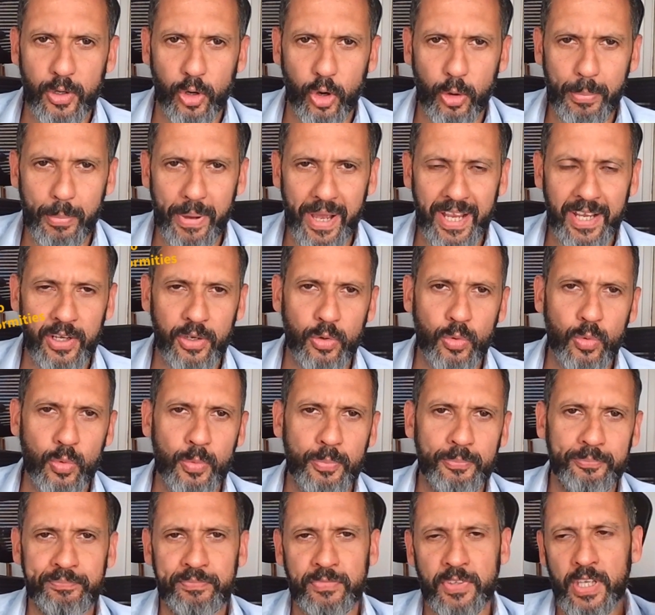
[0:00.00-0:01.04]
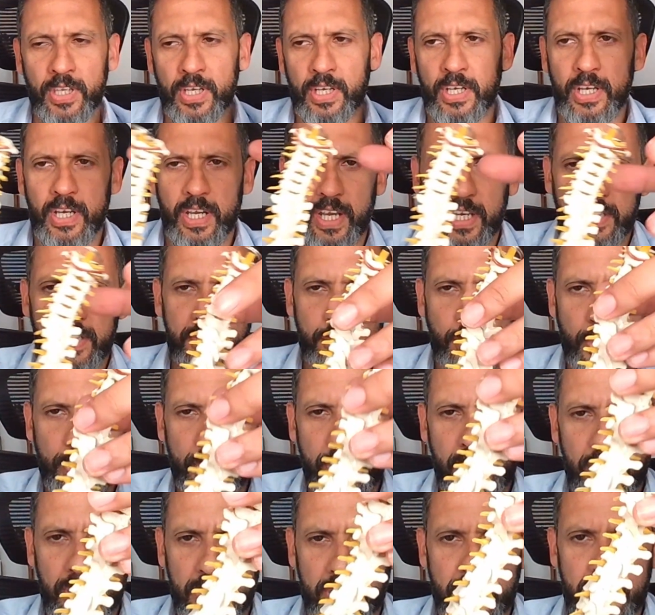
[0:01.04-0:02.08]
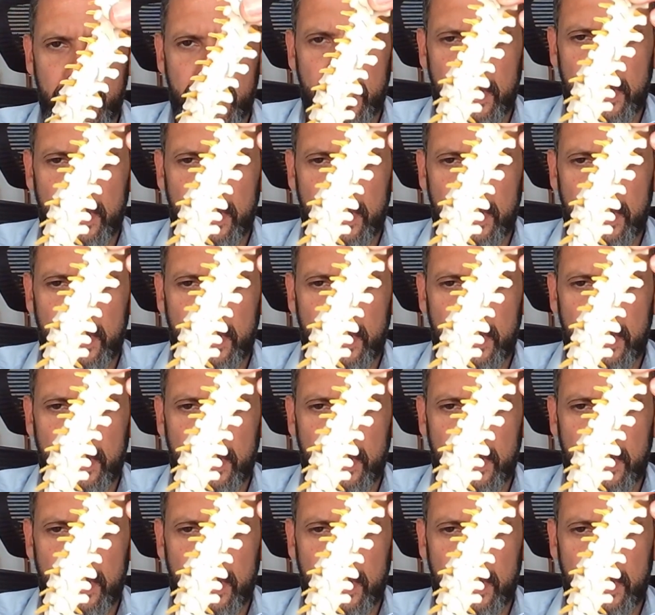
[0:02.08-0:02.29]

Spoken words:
Cobb angle. And where we look at